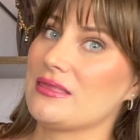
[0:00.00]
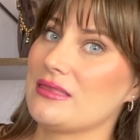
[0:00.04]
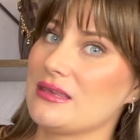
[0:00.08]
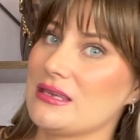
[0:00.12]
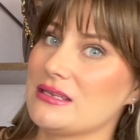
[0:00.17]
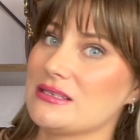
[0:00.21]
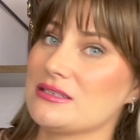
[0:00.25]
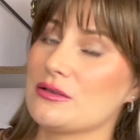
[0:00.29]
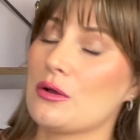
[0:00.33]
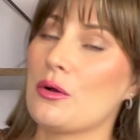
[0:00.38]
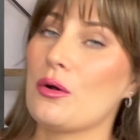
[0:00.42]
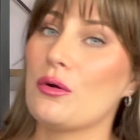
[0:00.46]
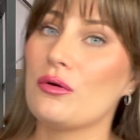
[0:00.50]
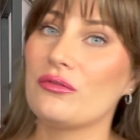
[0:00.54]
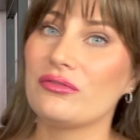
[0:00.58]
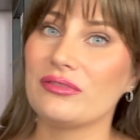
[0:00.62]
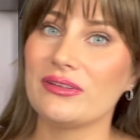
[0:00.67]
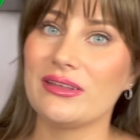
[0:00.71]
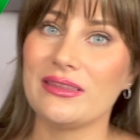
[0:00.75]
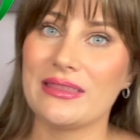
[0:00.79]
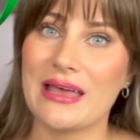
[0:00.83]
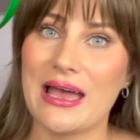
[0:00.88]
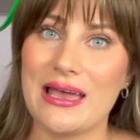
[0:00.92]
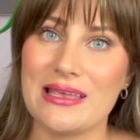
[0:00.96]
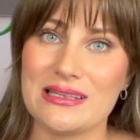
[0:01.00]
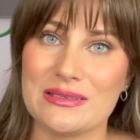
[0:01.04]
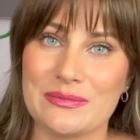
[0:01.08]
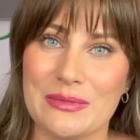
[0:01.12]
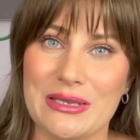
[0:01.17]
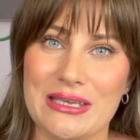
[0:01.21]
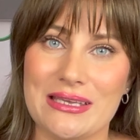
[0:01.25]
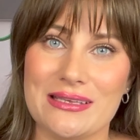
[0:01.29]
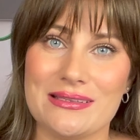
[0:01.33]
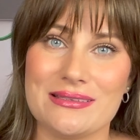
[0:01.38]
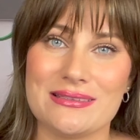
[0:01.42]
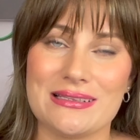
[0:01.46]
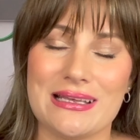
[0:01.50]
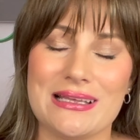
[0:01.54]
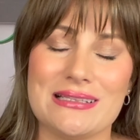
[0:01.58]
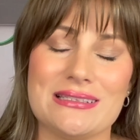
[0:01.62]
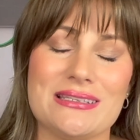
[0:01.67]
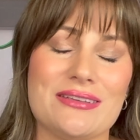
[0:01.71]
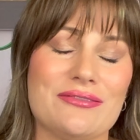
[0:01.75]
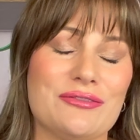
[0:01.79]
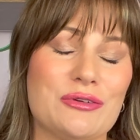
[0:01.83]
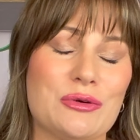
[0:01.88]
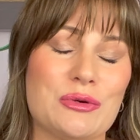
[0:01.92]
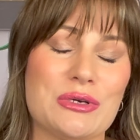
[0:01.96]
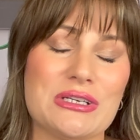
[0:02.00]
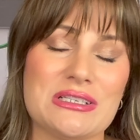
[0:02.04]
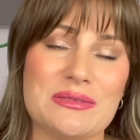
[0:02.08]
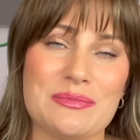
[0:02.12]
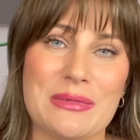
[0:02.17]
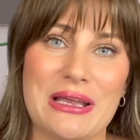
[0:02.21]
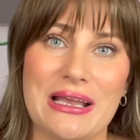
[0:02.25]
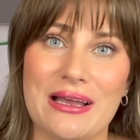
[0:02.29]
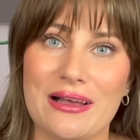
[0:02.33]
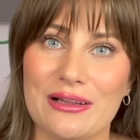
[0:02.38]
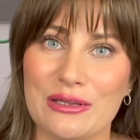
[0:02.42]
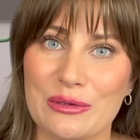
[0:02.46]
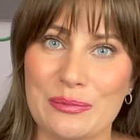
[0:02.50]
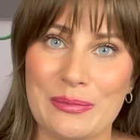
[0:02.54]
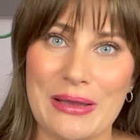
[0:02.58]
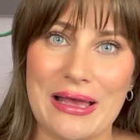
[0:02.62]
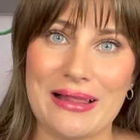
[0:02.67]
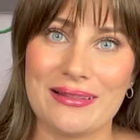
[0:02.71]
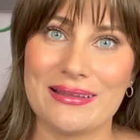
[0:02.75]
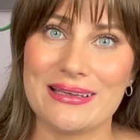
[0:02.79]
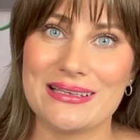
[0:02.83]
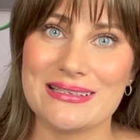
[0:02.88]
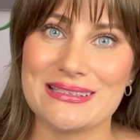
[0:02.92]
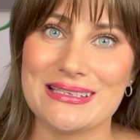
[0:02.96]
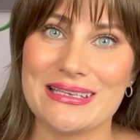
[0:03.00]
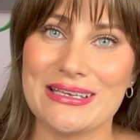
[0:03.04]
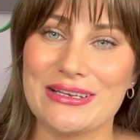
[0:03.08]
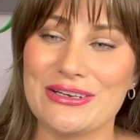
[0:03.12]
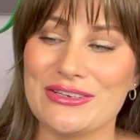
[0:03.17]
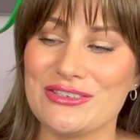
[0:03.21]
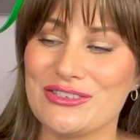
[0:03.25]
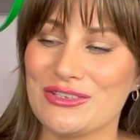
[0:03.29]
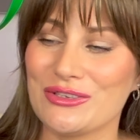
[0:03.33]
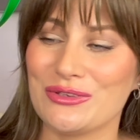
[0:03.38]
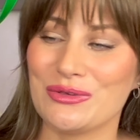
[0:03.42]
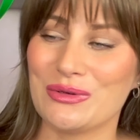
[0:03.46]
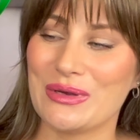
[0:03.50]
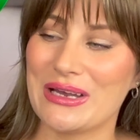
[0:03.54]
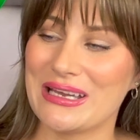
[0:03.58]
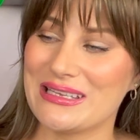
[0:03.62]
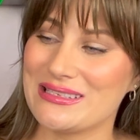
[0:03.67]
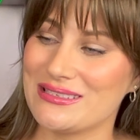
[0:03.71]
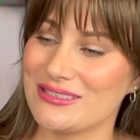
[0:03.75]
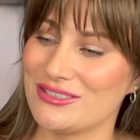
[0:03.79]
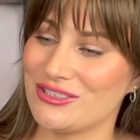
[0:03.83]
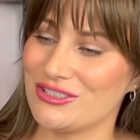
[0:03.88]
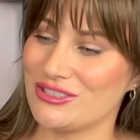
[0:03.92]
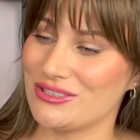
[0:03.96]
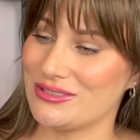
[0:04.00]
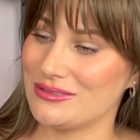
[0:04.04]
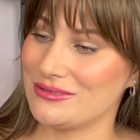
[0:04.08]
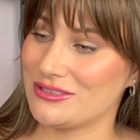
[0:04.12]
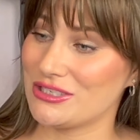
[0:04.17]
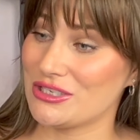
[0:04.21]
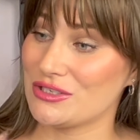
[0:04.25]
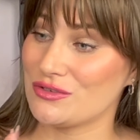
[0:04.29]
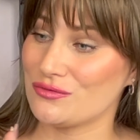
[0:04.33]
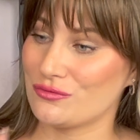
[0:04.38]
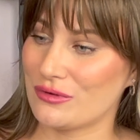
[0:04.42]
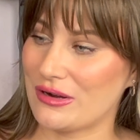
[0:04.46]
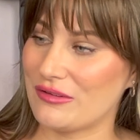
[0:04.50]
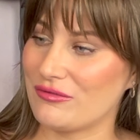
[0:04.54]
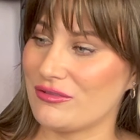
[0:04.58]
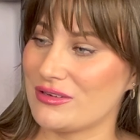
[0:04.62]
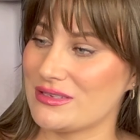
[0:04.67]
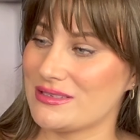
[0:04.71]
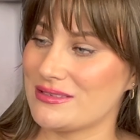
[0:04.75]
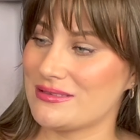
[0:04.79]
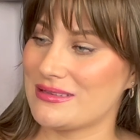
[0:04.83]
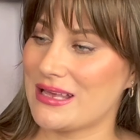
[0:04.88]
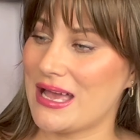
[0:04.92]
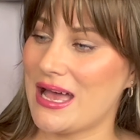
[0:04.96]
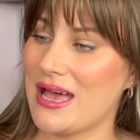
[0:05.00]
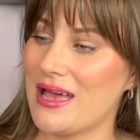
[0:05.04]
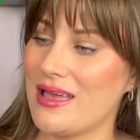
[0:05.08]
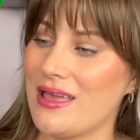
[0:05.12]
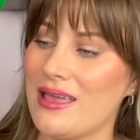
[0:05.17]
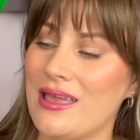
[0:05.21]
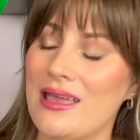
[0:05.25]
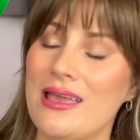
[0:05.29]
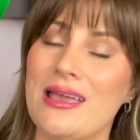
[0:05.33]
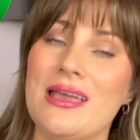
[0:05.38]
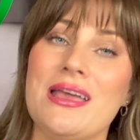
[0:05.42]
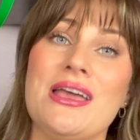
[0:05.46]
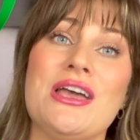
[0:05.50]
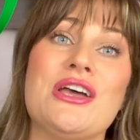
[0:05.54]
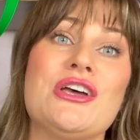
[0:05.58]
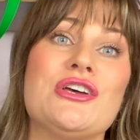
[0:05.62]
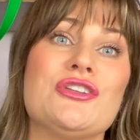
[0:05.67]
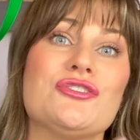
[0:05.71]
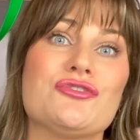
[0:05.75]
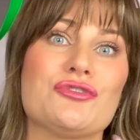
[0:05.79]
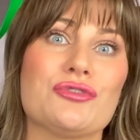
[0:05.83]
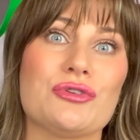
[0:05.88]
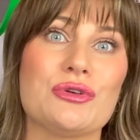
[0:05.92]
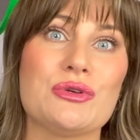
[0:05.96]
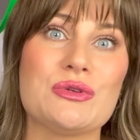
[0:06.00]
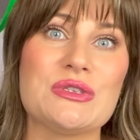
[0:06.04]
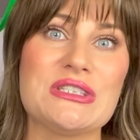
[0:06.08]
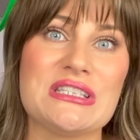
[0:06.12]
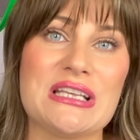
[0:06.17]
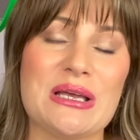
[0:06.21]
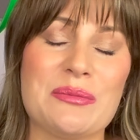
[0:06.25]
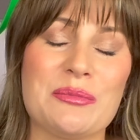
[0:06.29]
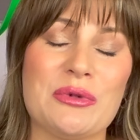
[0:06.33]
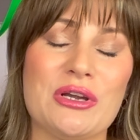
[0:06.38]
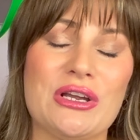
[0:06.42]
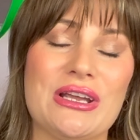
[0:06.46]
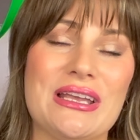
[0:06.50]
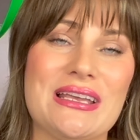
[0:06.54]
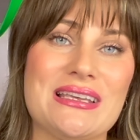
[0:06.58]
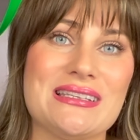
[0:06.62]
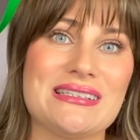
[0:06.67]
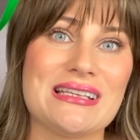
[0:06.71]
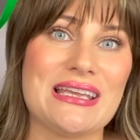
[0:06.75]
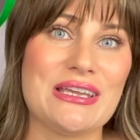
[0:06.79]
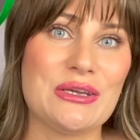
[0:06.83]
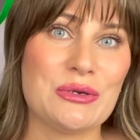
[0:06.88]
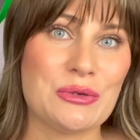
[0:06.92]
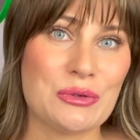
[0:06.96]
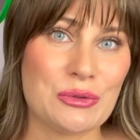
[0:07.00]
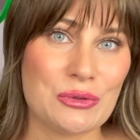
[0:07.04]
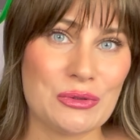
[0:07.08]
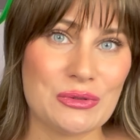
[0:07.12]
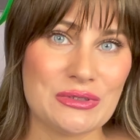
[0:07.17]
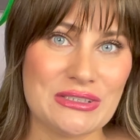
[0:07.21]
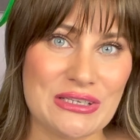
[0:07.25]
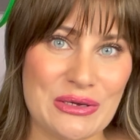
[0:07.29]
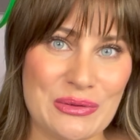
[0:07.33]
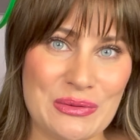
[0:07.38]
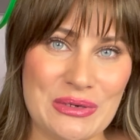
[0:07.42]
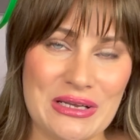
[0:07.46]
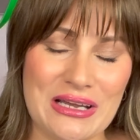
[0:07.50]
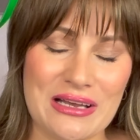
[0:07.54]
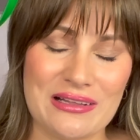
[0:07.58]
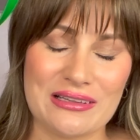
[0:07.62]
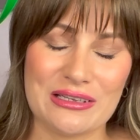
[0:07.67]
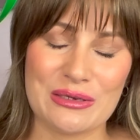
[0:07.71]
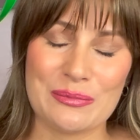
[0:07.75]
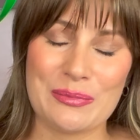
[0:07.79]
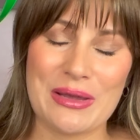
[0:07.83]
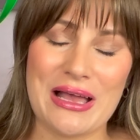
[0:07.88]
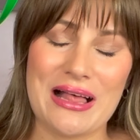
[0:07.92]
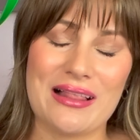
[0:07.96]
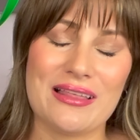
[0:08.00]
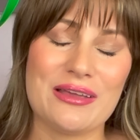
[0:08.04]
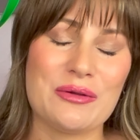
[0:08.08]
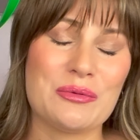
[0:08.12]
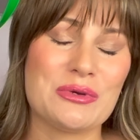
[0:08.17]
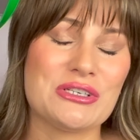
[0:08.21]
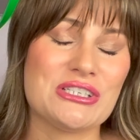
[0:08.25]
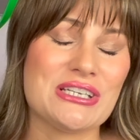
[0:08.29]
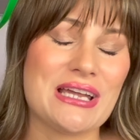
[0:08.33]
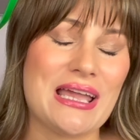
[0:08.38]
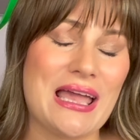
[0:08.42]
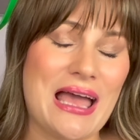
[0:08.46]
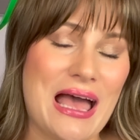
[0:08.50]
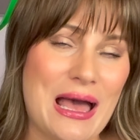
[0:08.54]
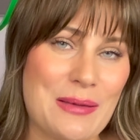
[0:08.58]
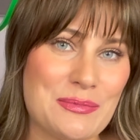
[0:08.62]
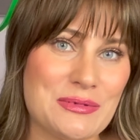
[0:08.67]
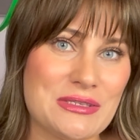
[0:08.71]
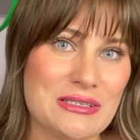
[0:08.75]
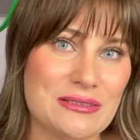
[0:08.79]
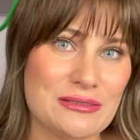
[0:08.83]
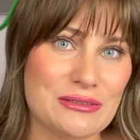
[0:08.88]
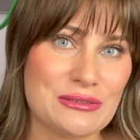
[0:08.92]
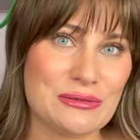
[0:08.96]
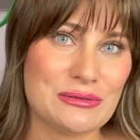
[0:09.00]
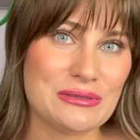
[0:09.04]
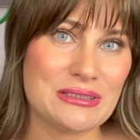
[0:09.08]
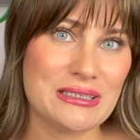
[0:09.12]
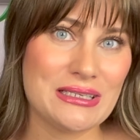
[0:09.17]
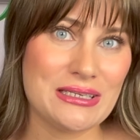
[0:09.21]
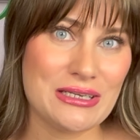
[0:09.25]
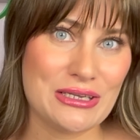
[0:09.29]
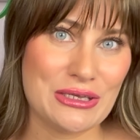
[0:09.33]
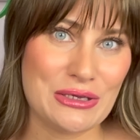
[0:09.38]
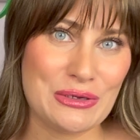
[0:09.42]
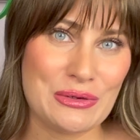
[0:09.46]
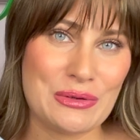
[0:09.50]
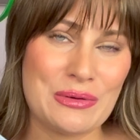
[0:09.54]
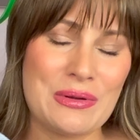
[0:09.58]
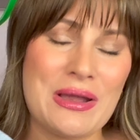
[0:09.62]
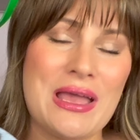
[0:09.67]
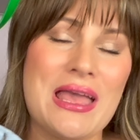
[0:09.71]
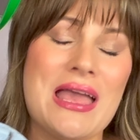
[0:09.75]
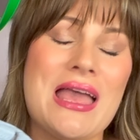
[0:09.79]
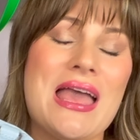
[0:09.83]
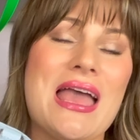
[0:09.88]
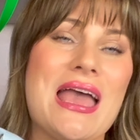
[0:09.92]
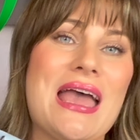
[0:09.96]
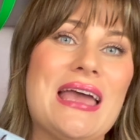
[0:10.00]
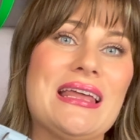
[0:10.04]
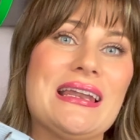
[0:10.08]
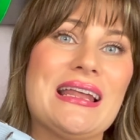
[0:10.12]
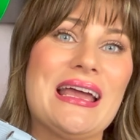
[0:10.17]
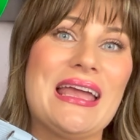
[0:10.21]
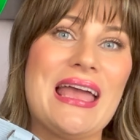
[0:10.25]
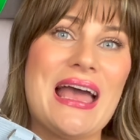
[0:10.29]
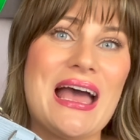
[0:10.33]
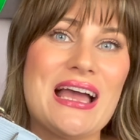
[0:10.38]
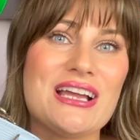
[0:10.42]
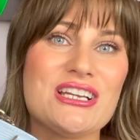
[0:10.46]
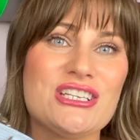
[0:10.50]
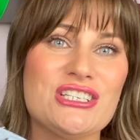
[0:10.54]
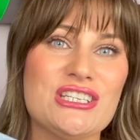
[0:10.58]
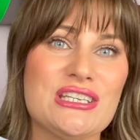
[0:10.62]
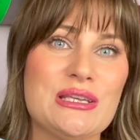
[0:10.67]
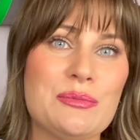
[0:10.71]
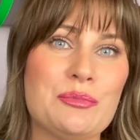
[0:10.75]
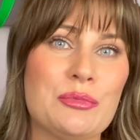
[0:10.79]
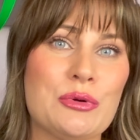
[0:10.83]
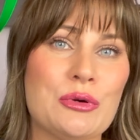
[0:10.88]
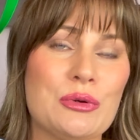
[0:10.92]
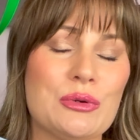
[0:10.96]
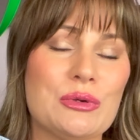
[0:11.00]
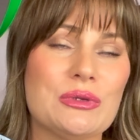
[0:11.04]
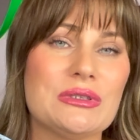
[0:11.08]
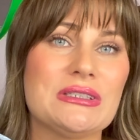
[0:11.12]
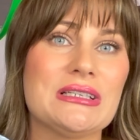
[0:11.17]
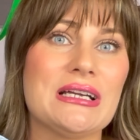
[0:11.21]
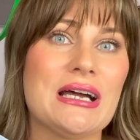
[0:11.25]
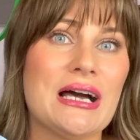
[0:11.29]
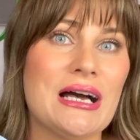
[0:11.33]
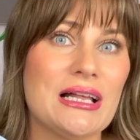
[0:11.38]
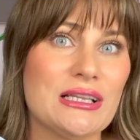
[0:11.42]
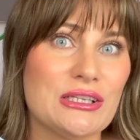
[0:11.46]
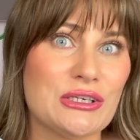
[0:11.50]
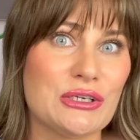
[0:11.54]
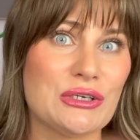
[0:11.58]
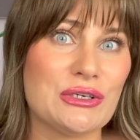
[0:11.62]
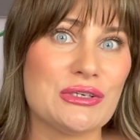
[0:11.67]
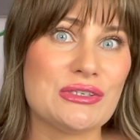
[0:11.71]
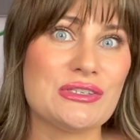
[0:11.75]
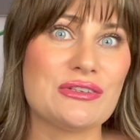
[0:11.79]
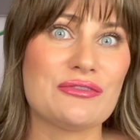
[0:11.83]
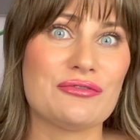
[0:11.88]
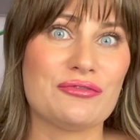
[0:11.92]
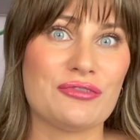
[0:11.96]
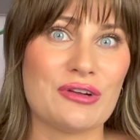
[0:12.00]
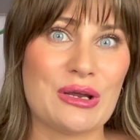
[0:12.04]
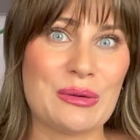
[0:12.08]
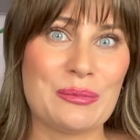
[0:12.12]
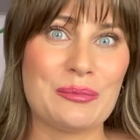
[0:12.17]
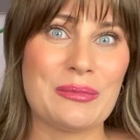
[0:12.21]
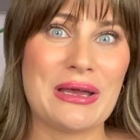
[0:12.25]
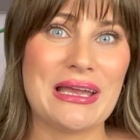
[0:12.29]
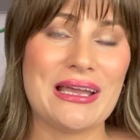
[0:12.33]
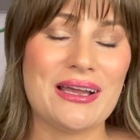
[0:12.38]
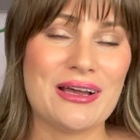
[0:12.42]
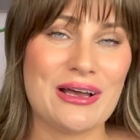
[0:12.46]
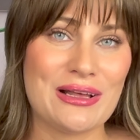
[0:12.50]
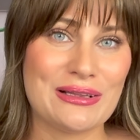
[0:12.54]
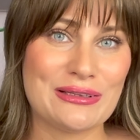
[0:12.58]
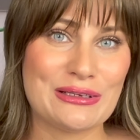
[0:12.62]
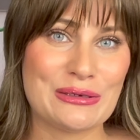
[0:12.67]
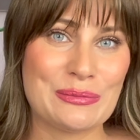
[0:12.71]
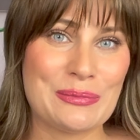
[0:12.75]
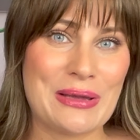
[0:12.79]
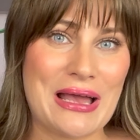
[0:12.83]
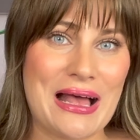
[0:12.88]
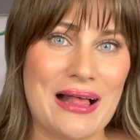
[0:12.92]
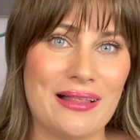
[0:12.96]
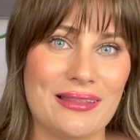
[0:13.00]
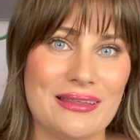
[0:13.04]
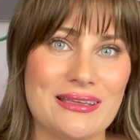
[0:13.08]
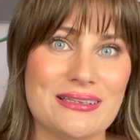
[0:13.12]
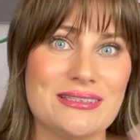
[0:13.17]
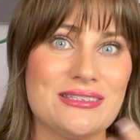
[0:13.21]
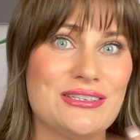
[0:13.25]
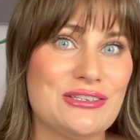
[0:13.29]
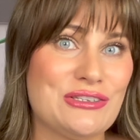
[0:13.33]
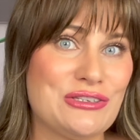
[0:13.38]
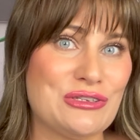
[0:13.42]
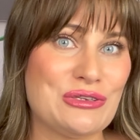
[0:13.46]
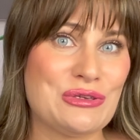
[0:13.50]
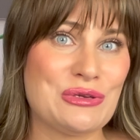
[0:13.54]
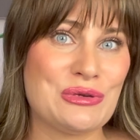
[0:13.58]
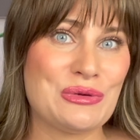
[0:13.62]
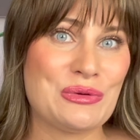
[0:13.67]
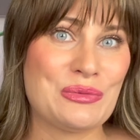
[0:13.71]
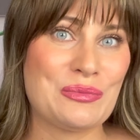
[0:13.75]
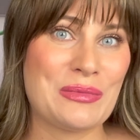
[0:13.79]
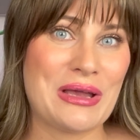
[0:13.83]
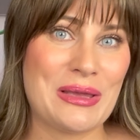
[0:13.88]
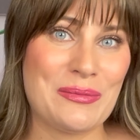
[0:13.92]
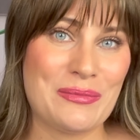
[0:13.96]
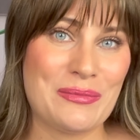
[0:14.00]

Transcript: this. Hopefully that is making sense. Of course, my color palette is here, so you guys can just reference that. True Summer is a cool tone color palette, which I absolutely knew. And I actually pulled colors from my color palette to do my